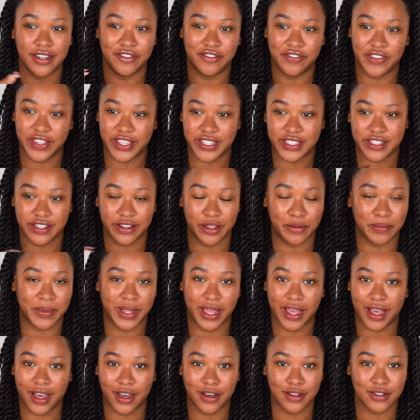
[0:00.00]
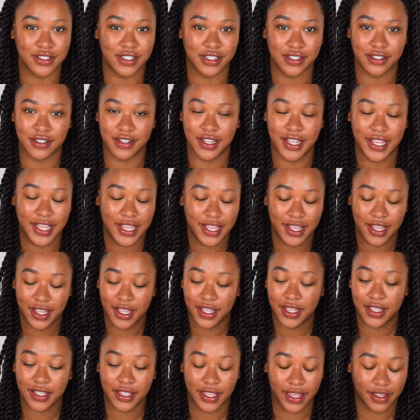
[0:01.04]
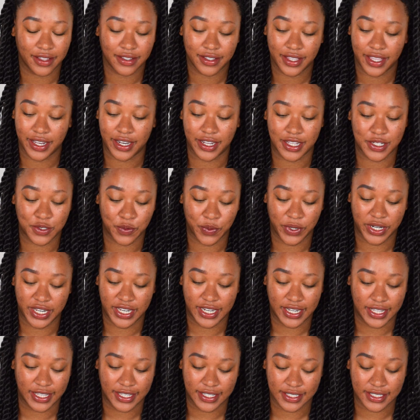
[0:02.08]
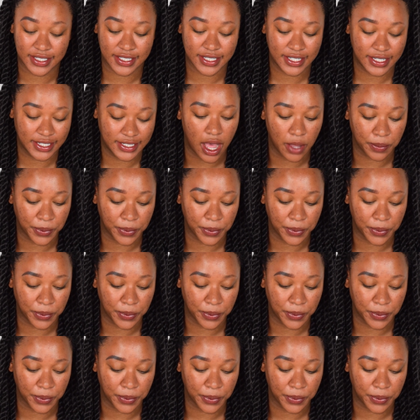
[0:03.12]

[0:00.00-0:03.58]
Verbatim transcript: and fixing up the house and yeah, it is what it is.